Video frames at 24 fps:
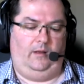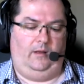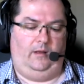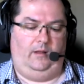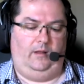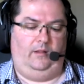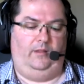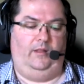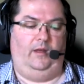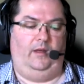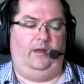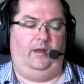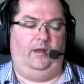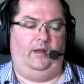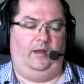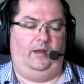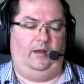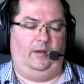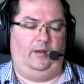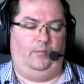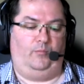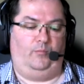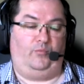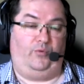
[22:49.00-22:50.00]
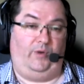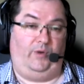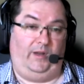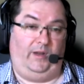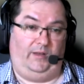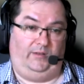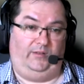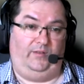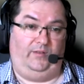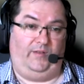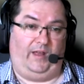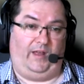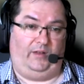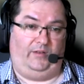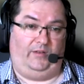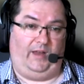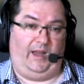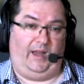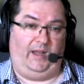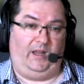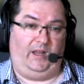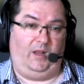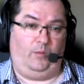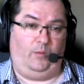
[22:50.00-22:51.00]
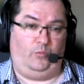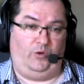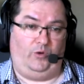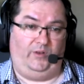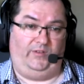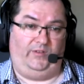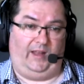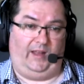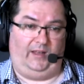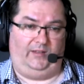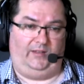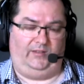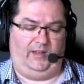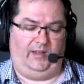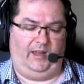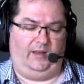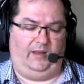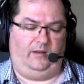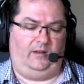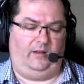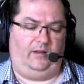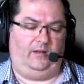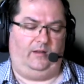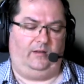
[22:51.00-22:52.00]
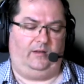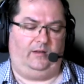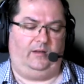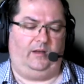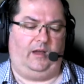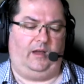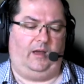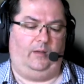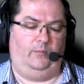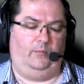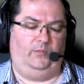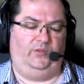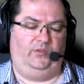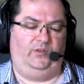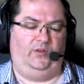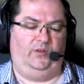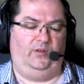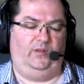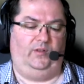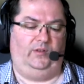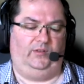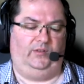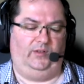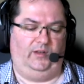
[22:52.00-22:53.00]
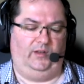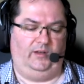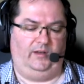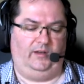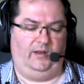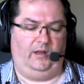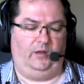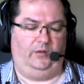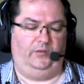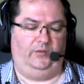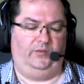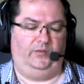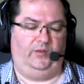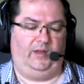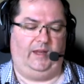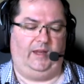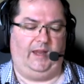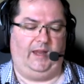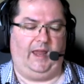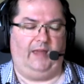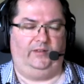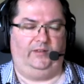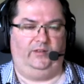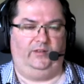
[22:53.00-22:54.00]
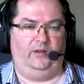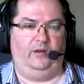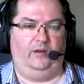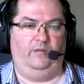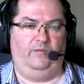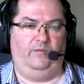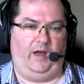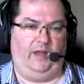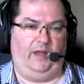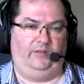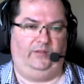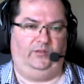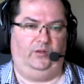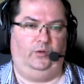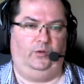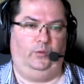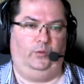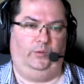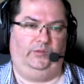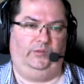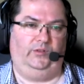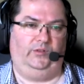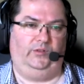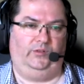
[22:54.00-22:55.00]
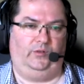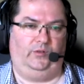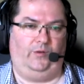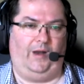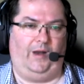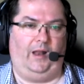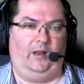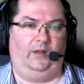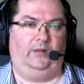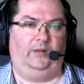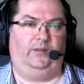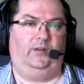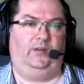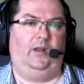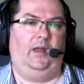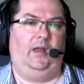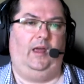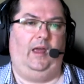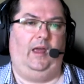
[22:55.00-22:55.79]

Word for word: the Prince of Aldania, Prince Alessander, comes to the citadels, he has an advisor who is a Seralis.